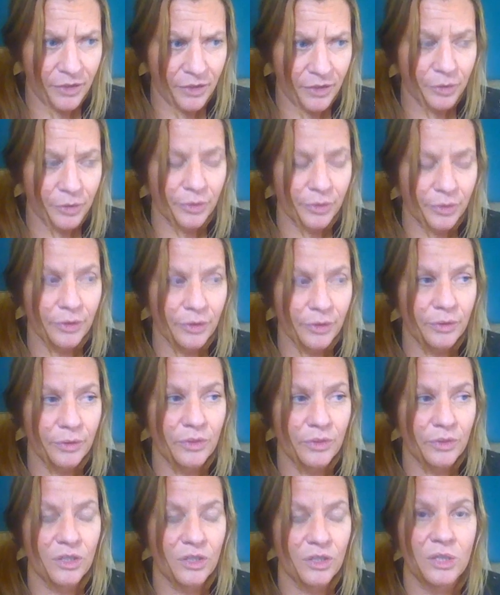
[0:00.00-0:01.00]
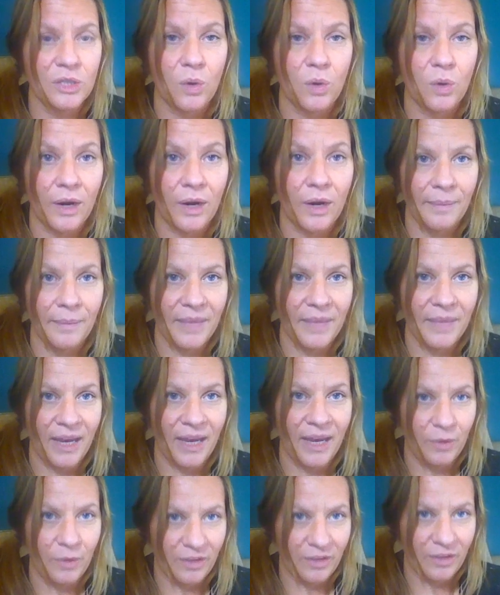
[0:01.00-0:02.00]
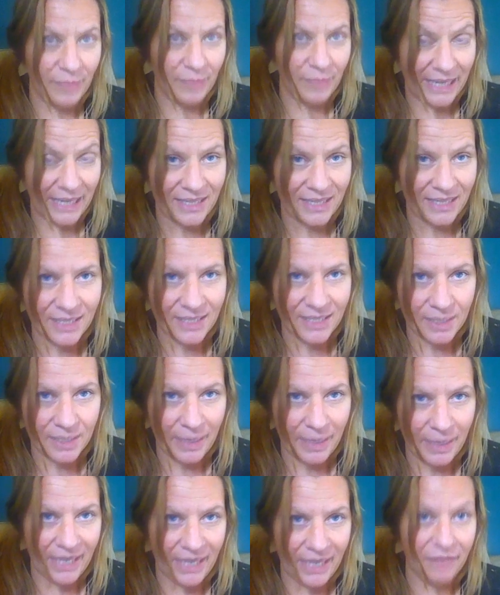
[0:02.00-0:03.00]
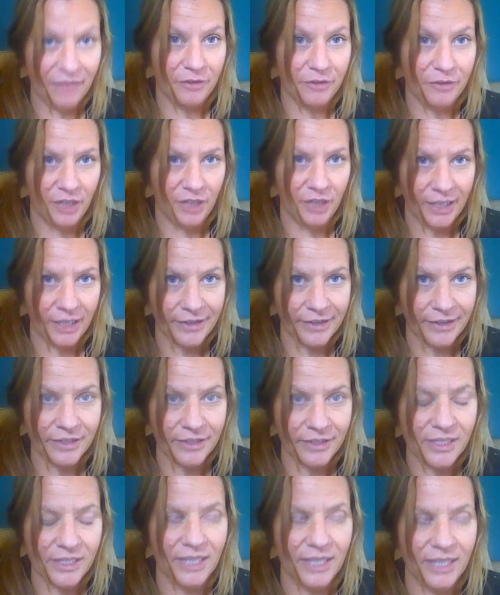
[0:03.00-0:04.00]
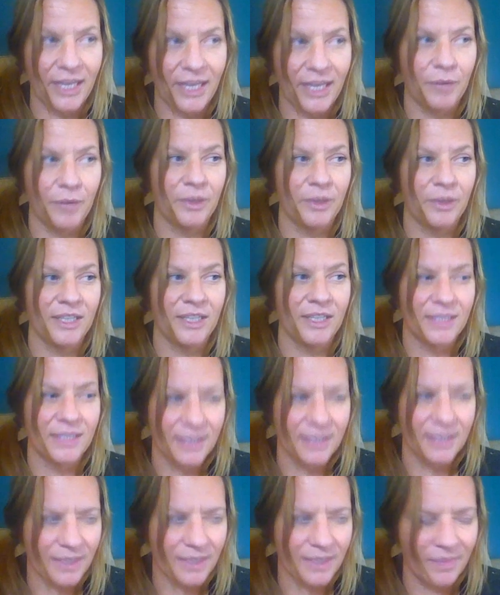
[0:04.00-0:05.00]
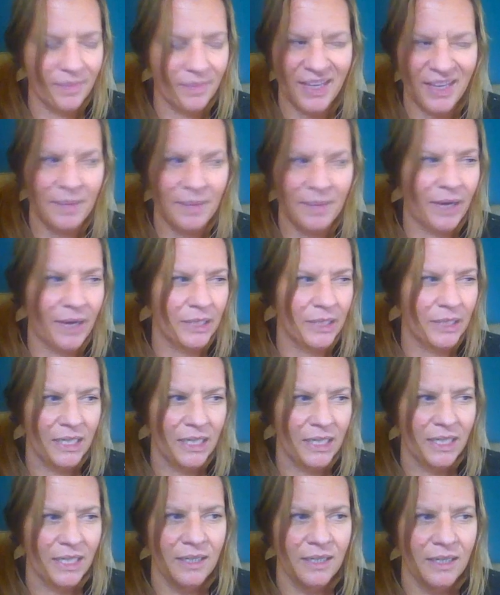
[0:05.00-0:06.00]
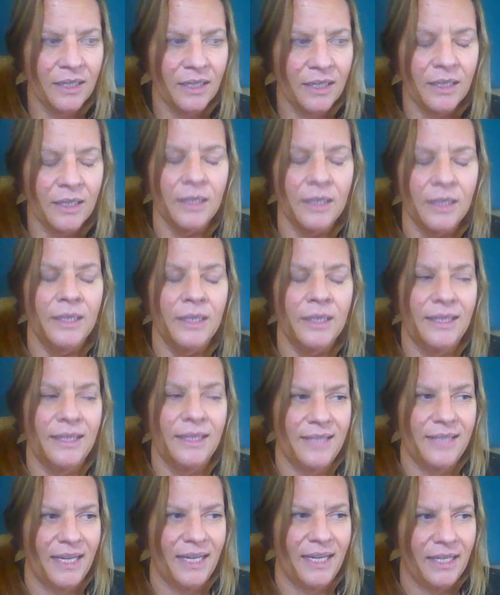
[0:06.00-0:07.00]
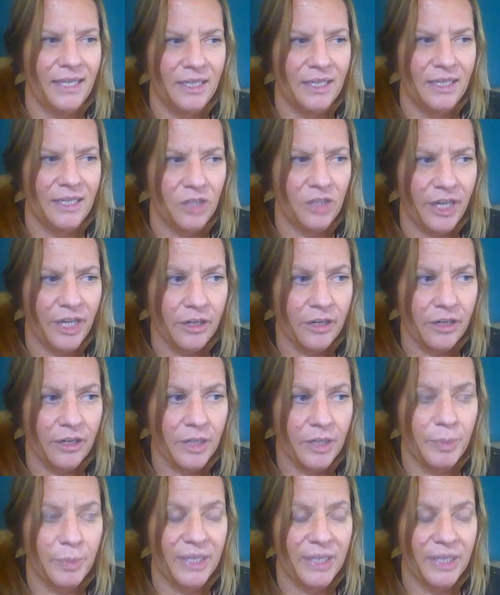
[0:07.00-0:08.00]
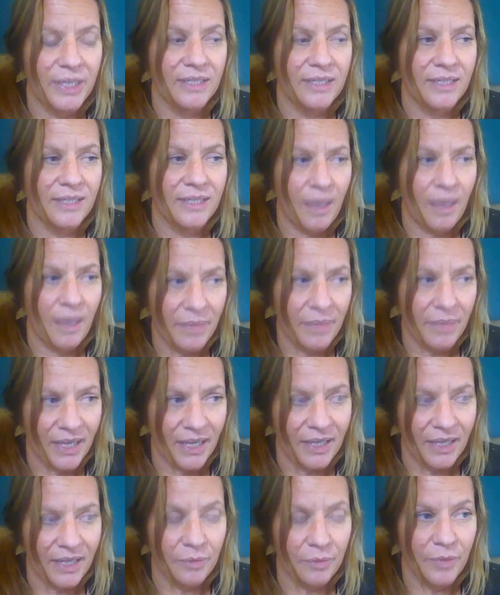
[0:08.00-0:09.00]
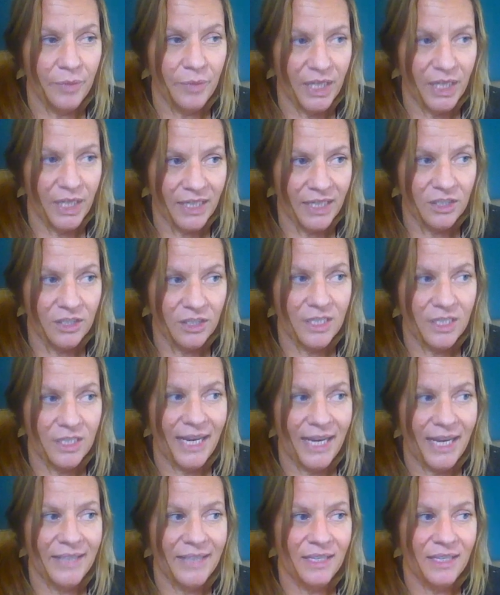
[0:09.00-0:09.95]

the true storm that we've been anticipating for years. And like, this is something about this end of this year could bring something that really just